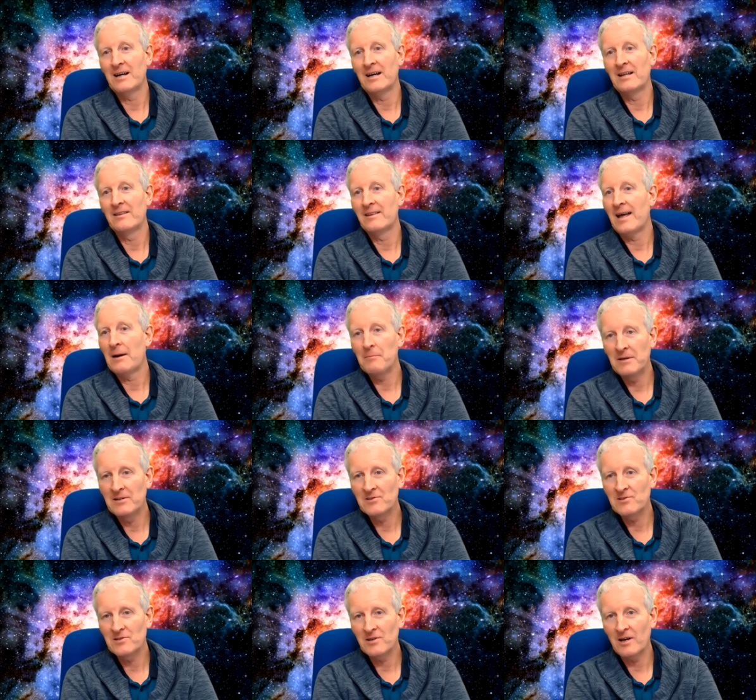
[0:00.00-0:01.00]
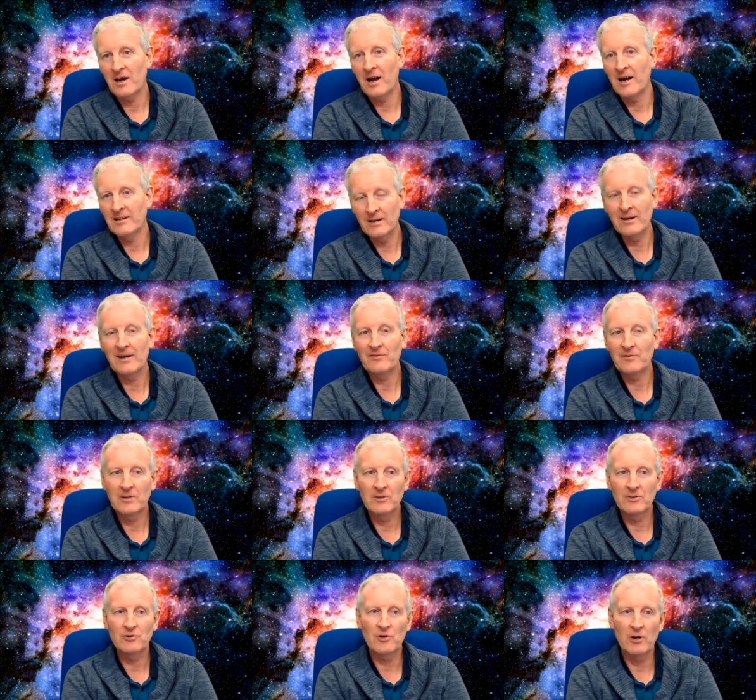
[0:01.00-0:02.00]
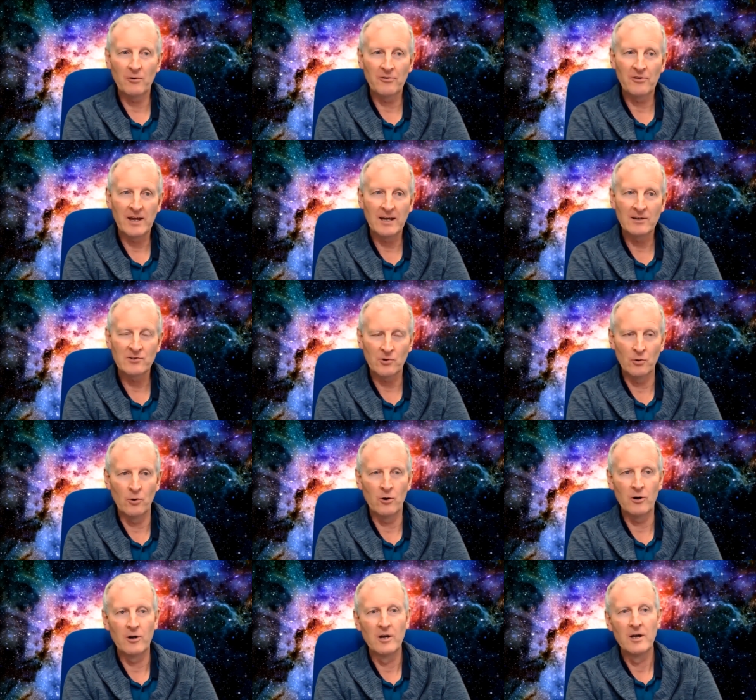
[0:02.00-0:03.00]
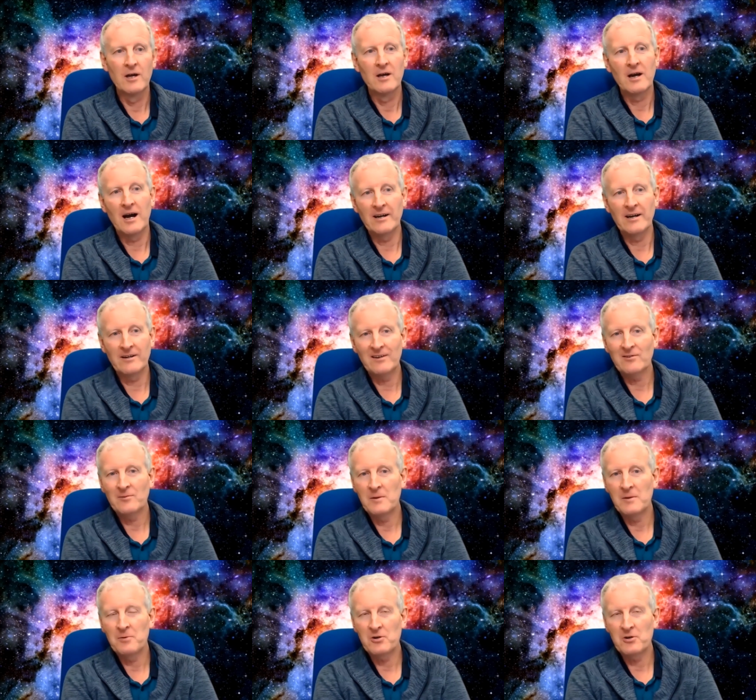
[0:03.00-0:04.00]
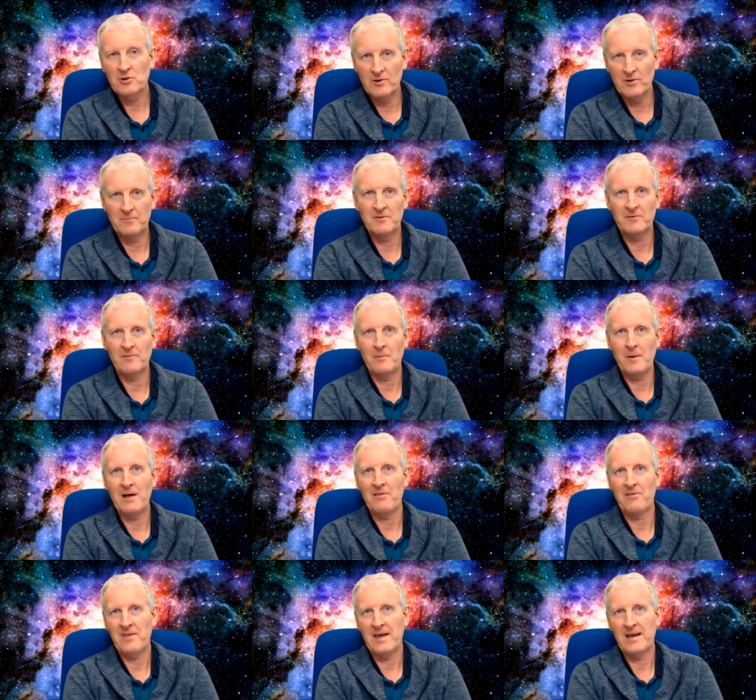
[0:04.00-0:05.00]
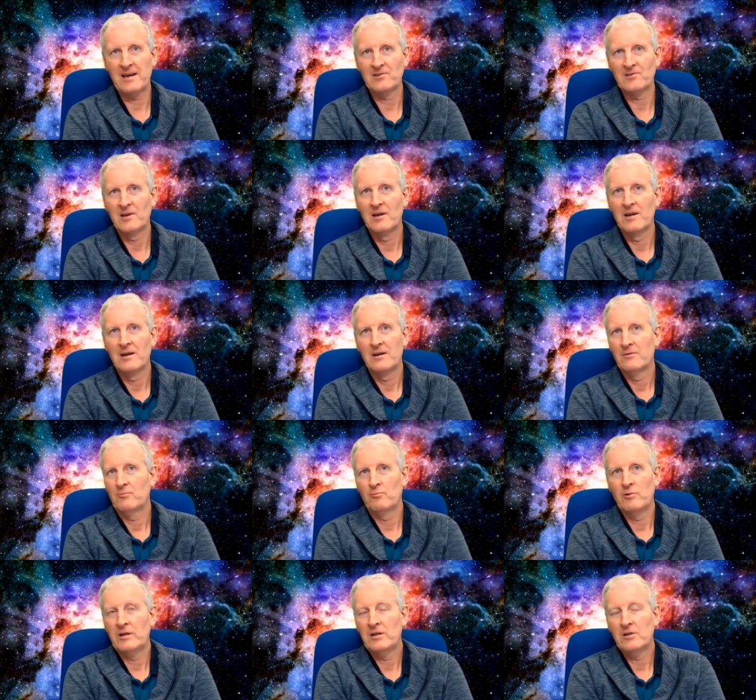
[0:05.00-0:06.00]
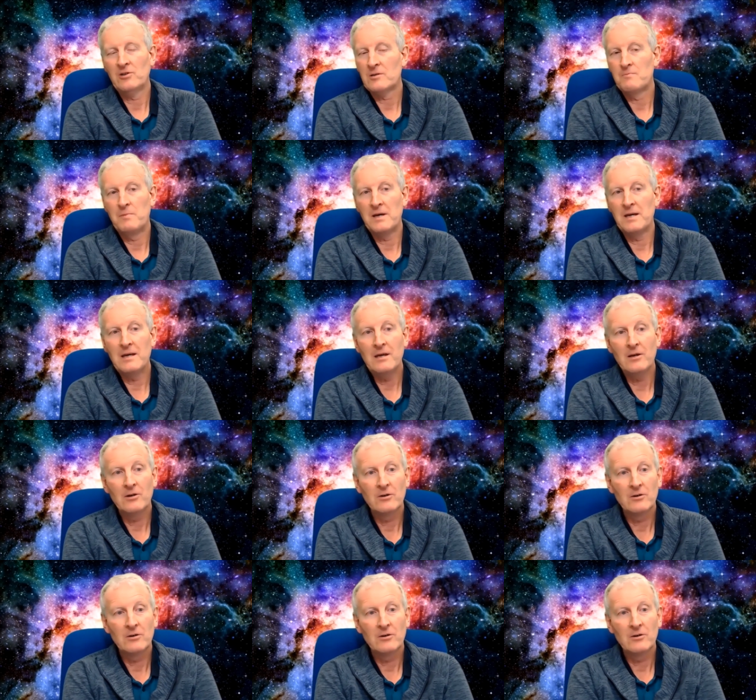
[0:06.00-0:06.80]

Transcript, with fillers: and that means I don't have to control things or I don't have to be prescriptive about things. We can just be